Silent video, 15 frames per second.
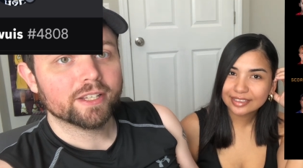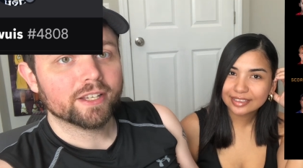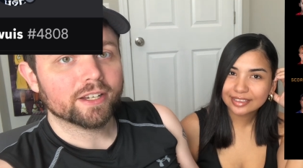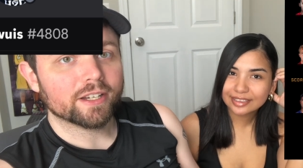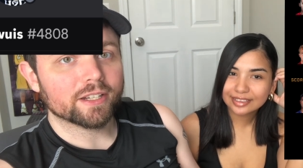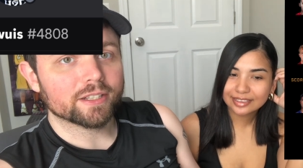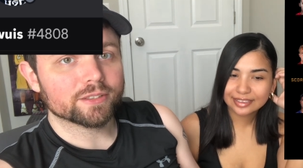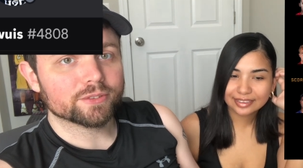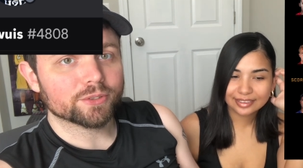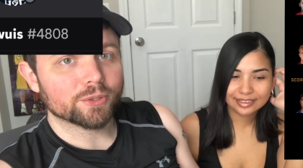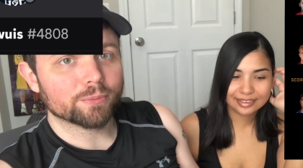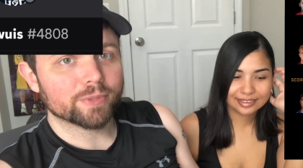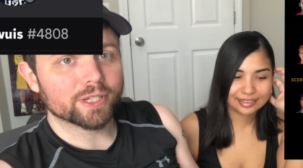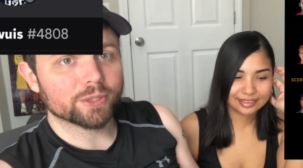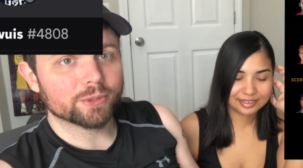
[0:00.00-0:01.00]
Speaker 1: uh,
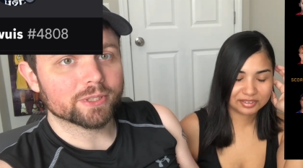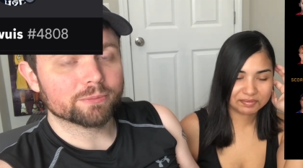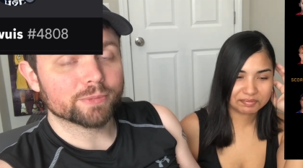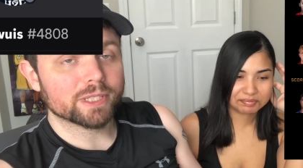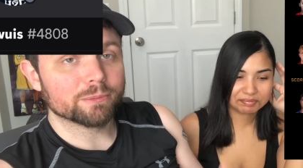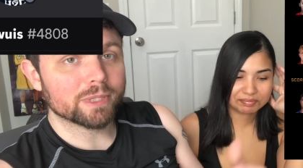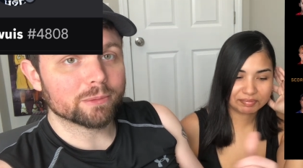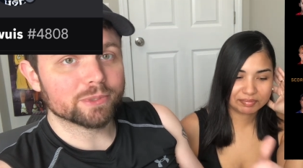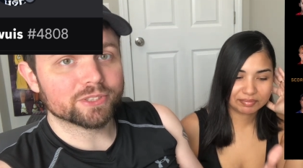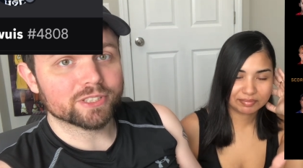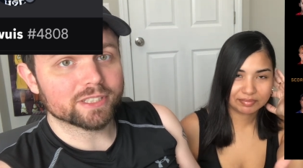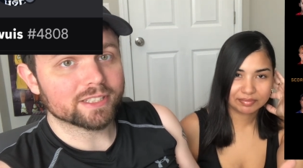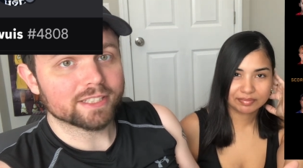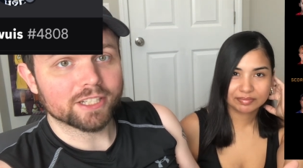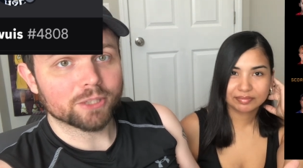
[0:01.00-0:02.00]
so bear with me. Maybe
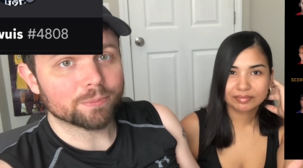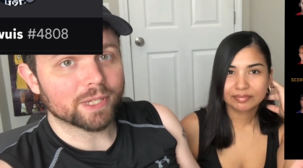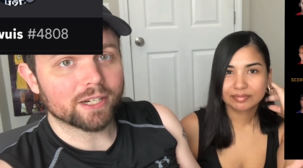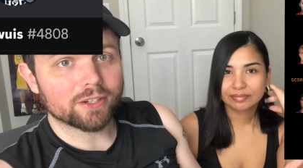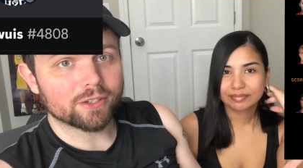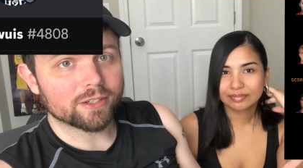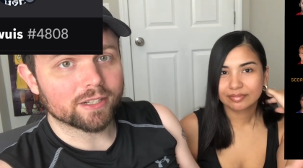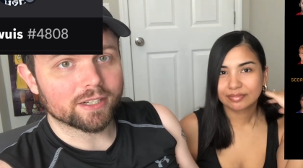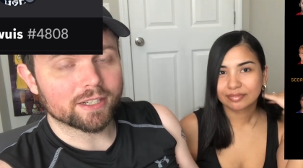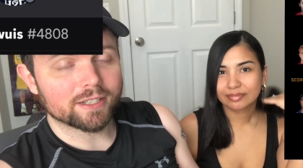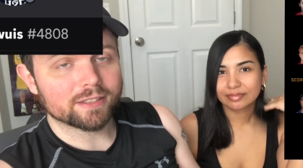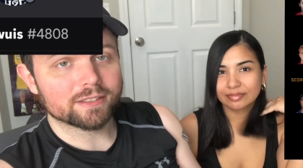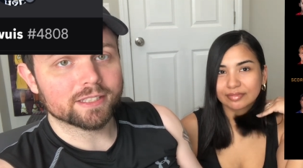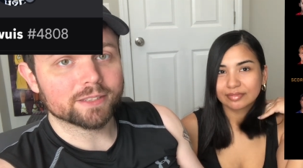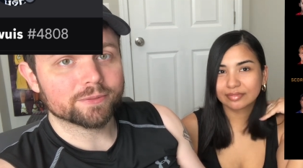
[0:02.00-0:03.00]
she can help out
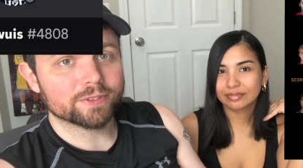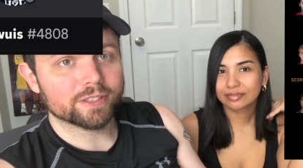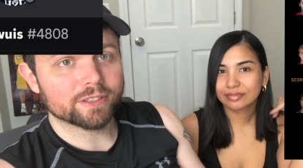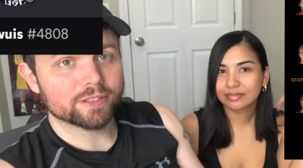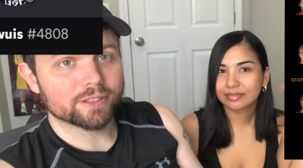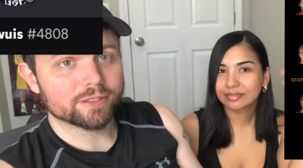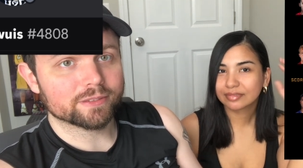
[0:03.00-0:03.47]
uh, if they're